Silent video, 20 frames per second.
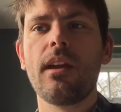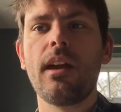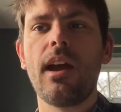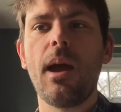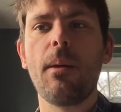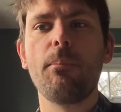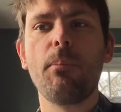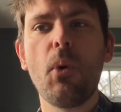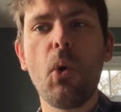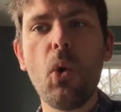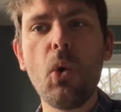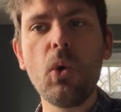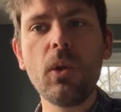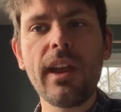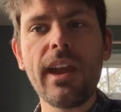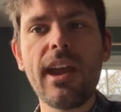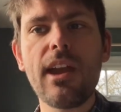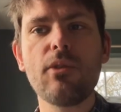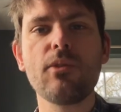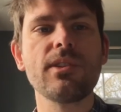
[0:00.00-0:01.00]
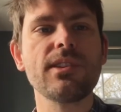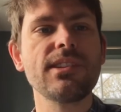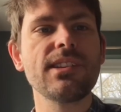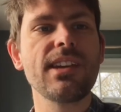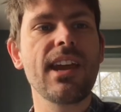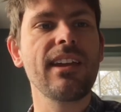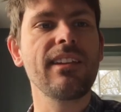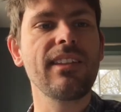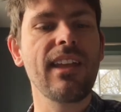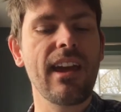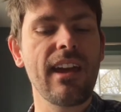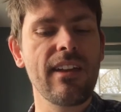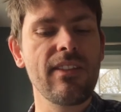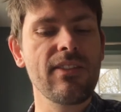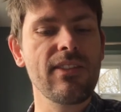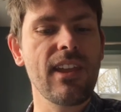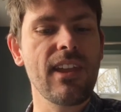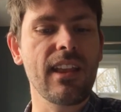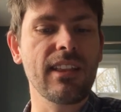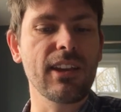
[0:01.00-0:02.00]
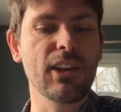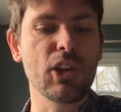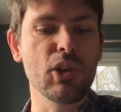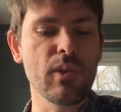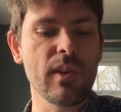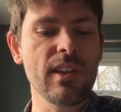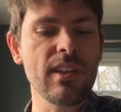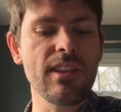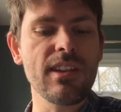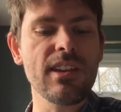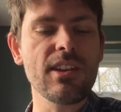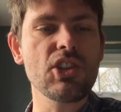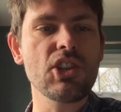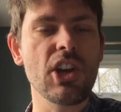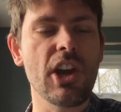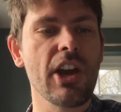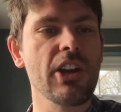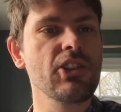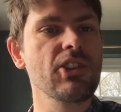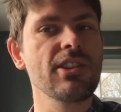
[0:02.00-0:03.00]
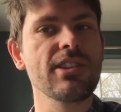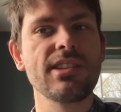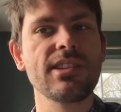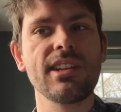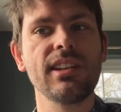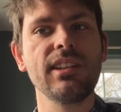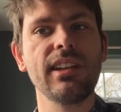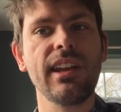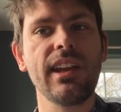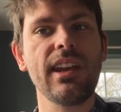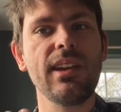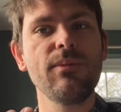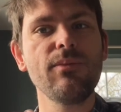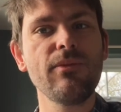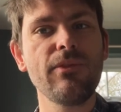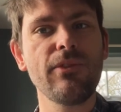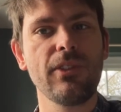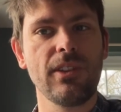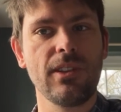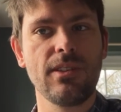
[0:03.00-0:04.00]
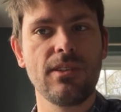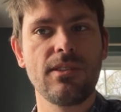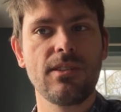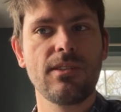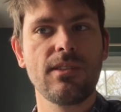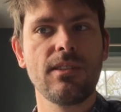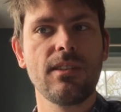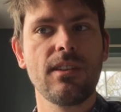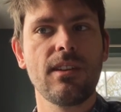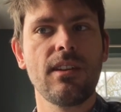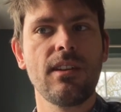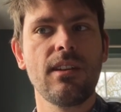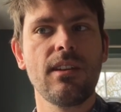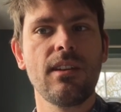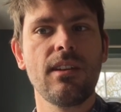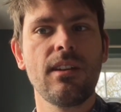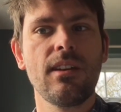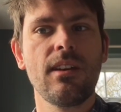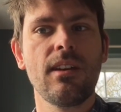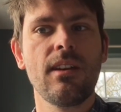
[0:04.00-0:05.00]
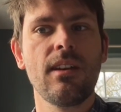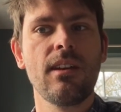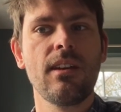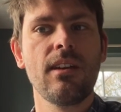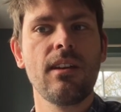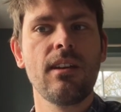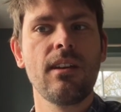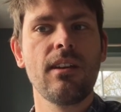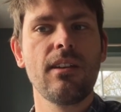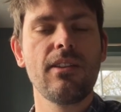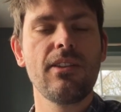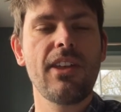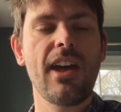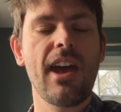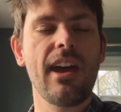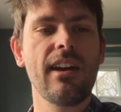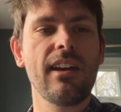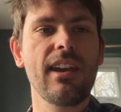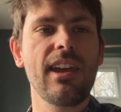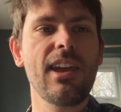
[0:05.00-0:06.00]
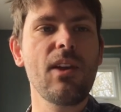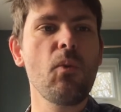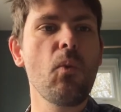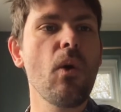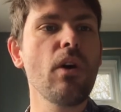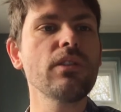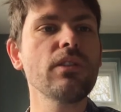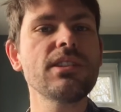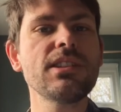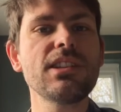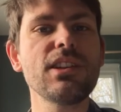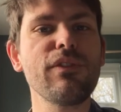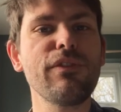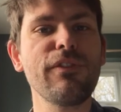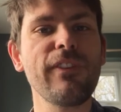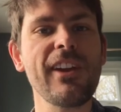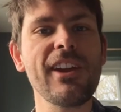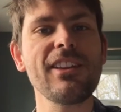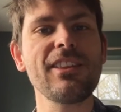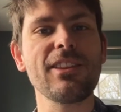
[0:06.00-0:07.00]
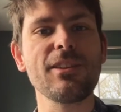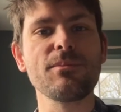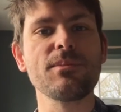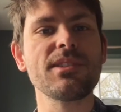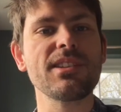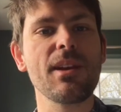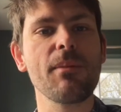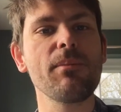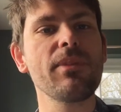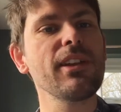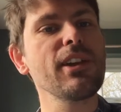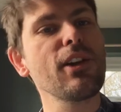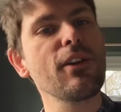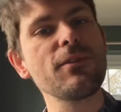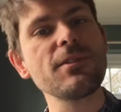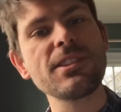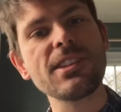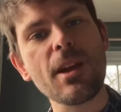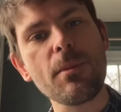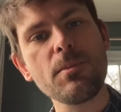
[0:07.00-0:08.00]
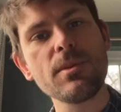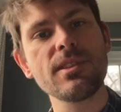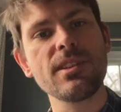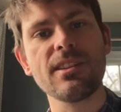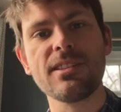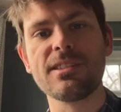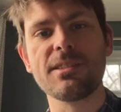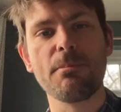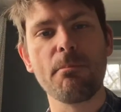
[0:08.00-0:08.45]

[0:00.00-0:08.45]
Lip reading: And Paul here is saying that the Corinthian church are still infants. that he wants to feed them something of substance,